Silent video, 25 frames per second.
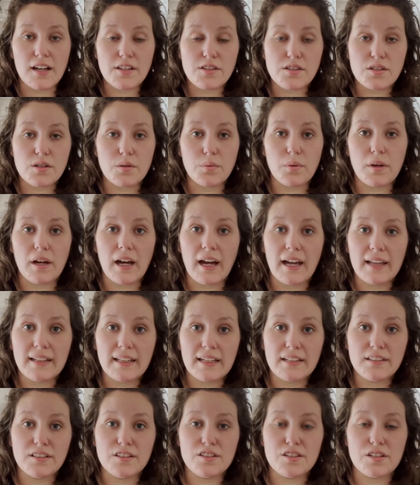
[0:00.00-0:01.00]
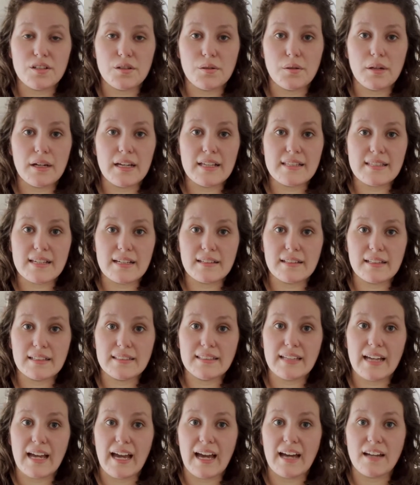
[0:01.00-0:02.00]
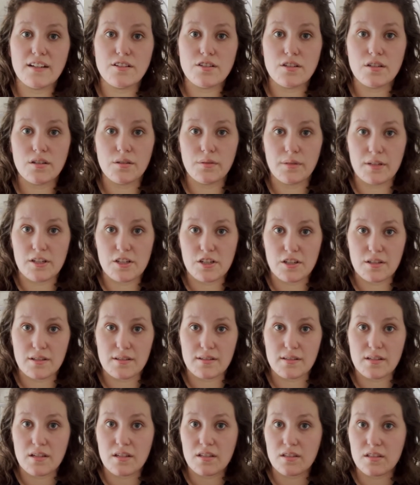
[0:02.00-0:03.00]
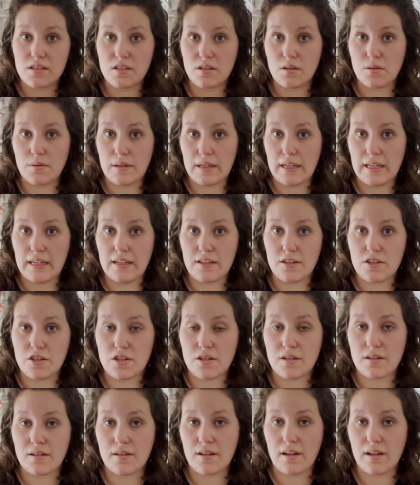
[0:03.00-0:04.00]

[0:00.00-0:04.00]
So what I like to do is I like to add 2 inches to each